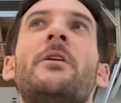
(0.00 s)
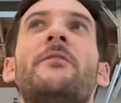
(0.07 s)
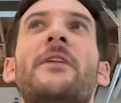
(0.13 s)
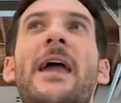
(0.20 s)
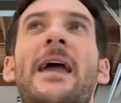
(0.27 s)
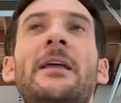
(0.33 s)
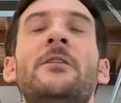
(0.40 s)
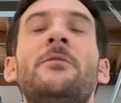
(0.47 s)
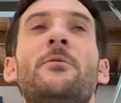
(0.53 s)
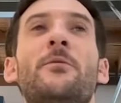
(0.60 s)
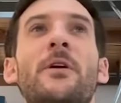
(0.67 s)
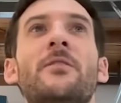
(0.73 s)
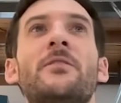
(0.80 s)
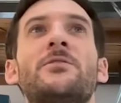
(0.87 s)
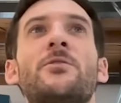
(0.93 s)
of
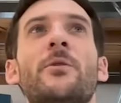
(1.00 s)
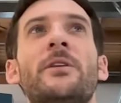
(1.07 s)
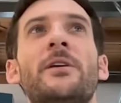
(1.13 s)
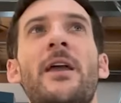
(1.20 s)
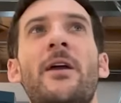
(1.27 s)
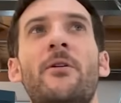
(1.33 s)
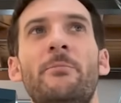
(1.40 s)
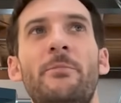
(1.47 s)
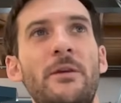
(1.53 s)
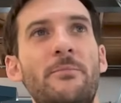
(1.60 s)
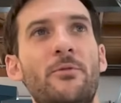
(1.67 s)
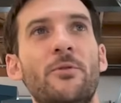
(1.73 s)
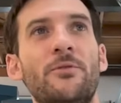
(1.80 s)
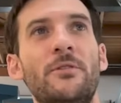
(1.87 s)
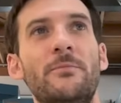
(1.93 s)
anything that's going to carry
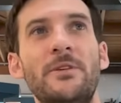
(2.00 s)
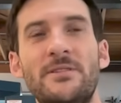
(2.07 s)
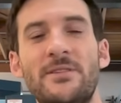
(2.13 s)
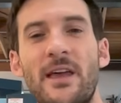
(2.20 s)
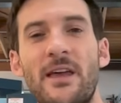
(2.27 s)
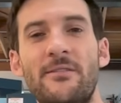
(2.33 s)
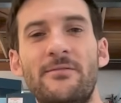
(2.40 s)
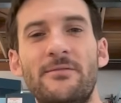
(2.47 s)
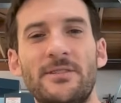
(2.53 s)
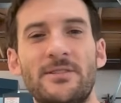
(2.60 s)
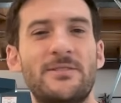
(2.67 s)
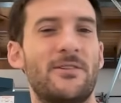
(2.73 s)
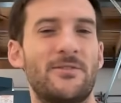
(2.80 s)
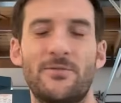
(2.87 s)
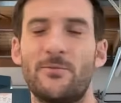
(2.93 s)
people to be safe. This
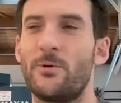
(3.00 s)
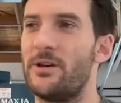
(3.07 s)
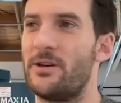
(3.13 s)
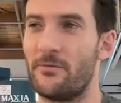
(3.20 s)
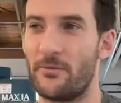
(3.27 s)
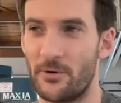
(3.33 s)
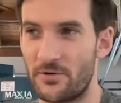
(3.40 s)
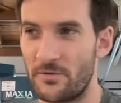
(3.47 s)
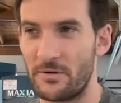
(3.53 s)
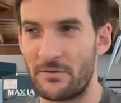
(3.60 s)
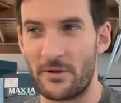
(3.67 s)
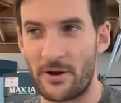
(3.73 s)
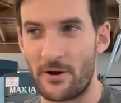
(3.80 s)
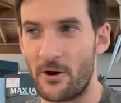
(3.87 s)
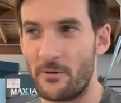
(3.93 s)
is also where I diverge from the
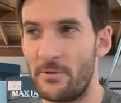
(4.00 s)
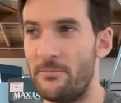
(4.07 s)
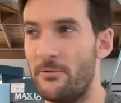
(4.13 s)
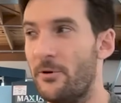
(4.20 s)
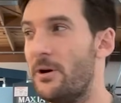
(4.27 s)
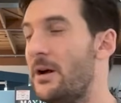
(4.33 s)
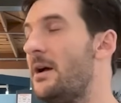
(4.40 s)
flying car people.